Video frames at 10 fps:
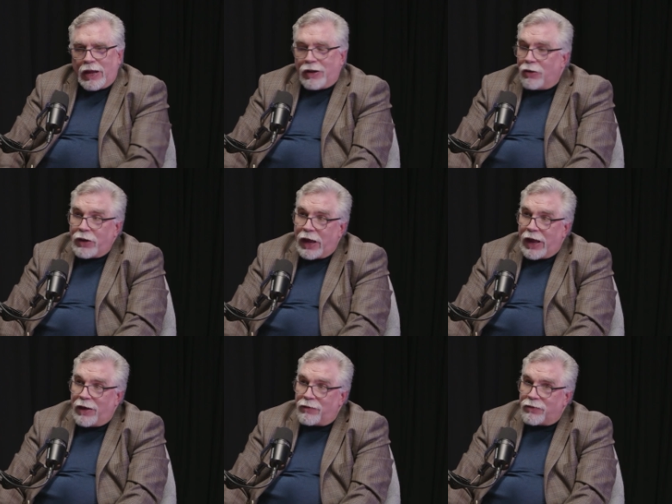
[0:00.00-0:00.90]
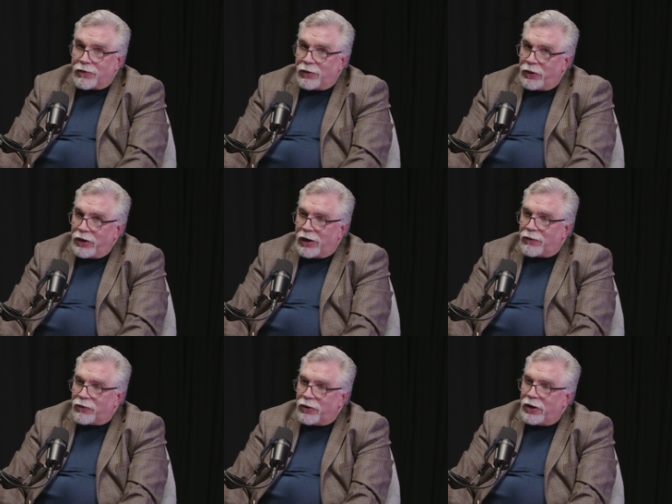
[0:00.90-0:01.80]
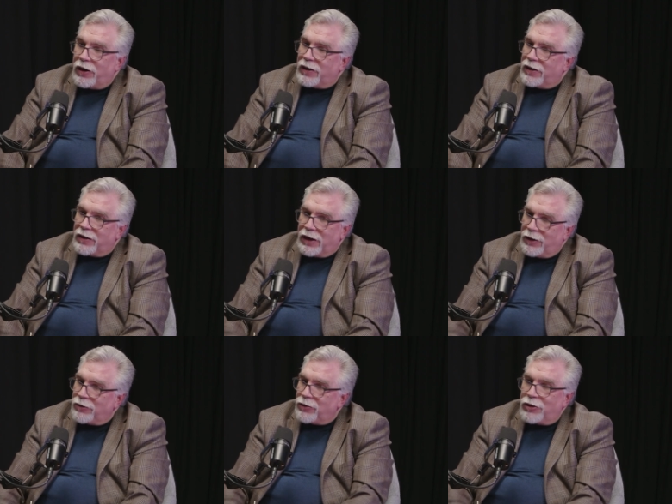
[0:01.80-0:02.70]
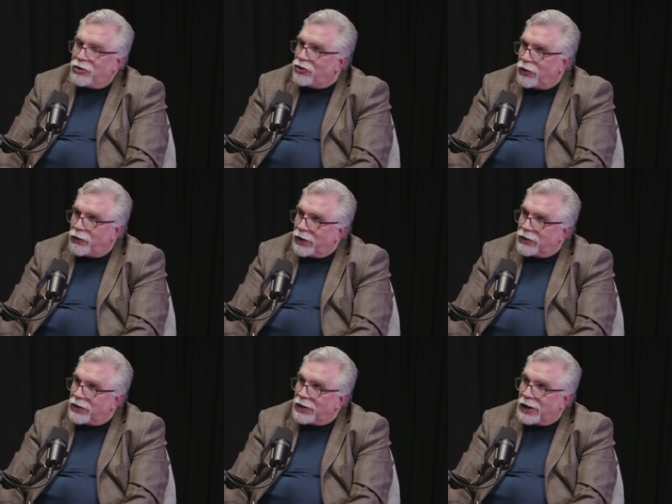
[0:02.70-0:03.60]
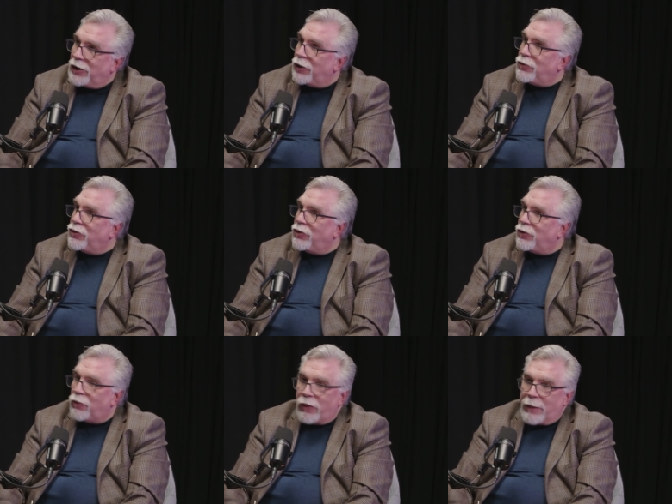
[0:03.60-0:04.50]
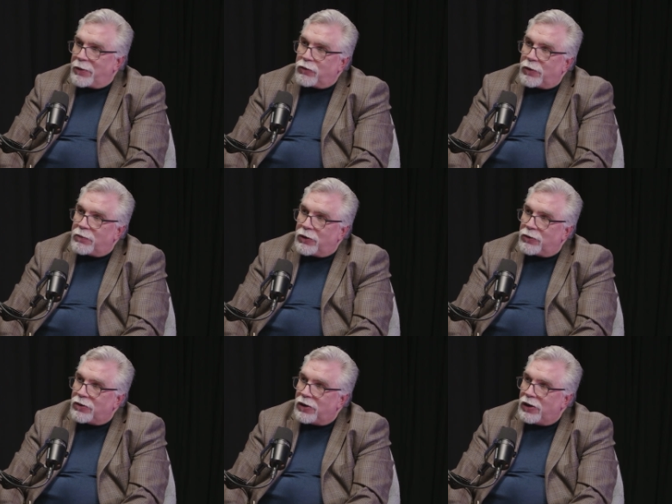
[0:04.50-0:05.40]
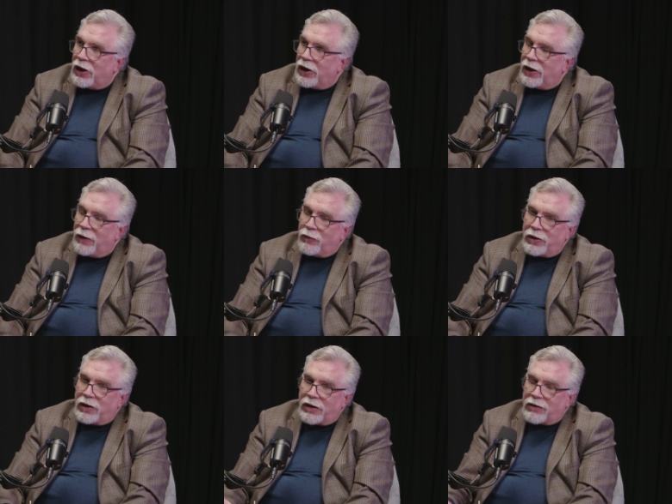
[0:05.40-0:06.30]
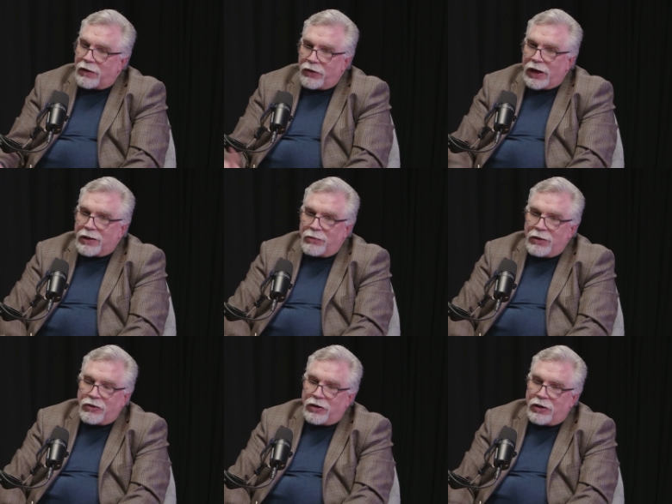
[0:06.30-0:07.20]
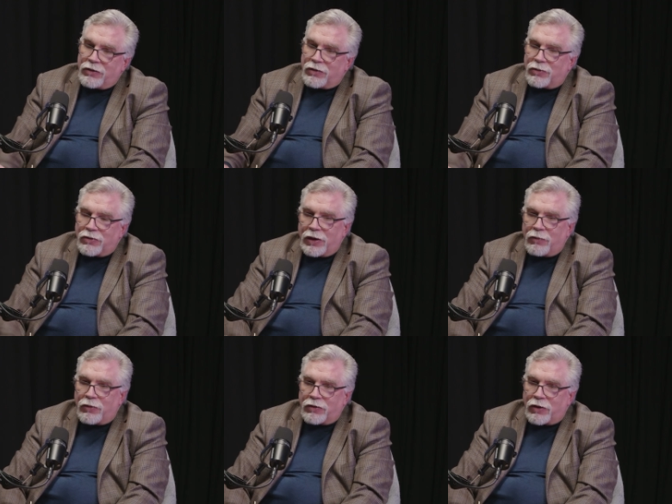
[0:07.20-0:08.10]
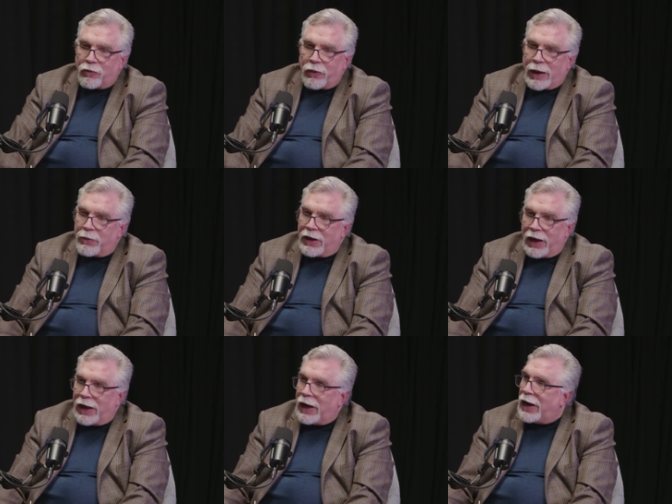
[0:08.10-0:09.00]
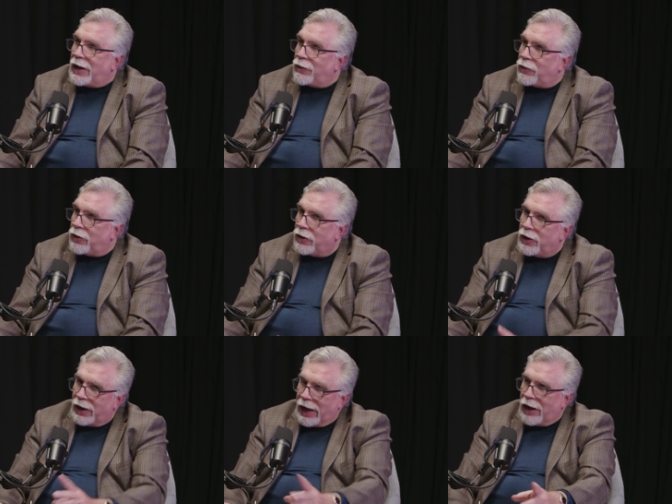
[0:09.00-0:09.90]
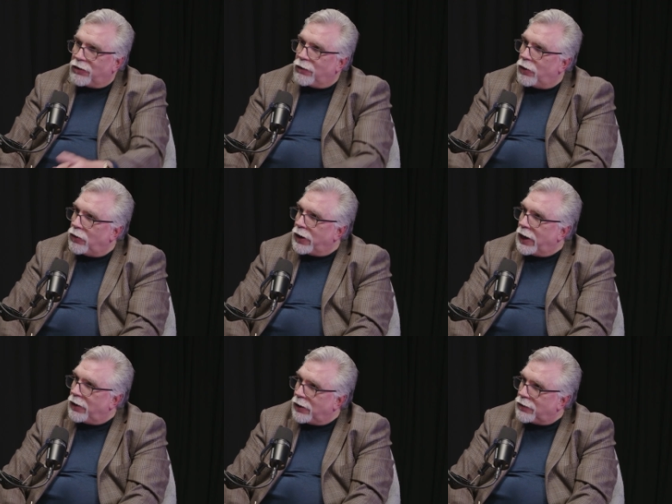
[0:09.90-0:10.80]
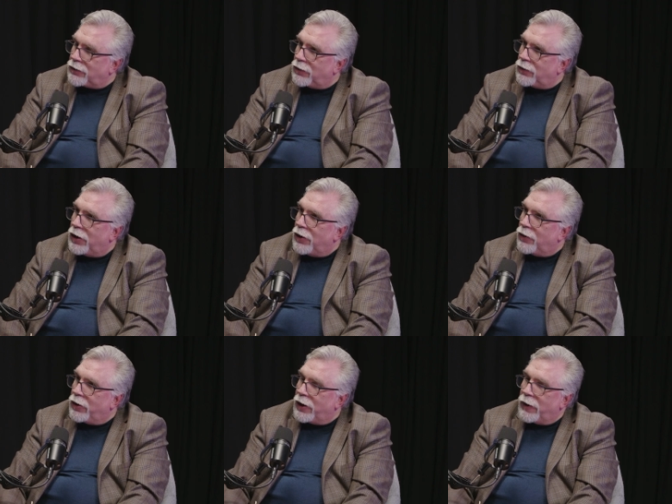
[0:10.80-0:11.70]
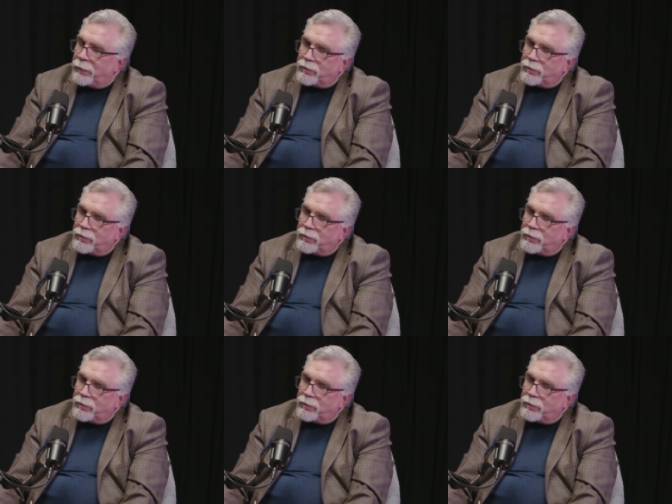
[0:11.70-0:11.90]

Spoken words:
don't have that we offer, that they don't do the geofencing. They don't do the rapid remote. One of the things I forgot to mention also, Tim, was our rapid AI that we're actually rolling out also, where